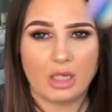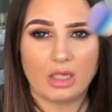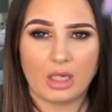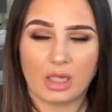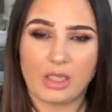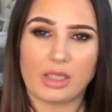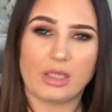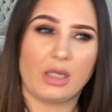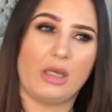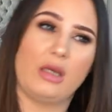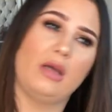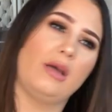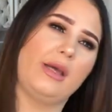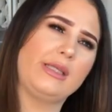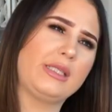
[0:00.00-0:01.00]
Like,
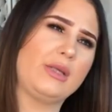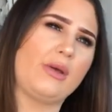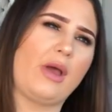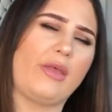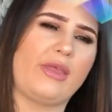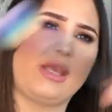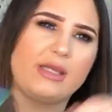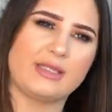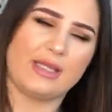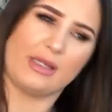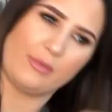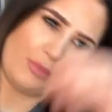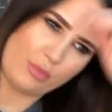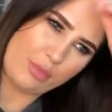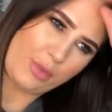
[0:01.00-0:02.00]
I think I
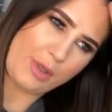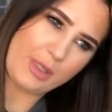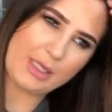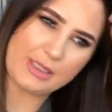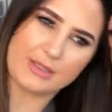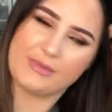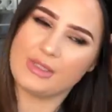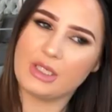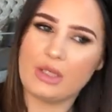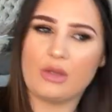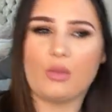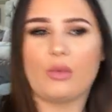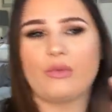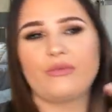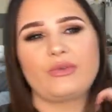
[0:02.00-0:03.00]
said in not last video,
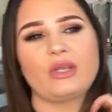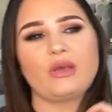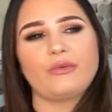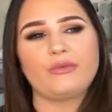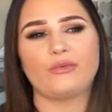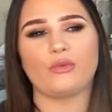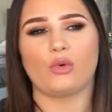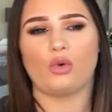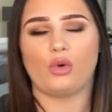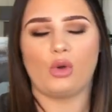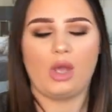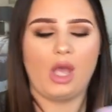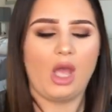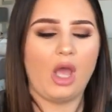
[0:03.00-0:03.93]
the one video before,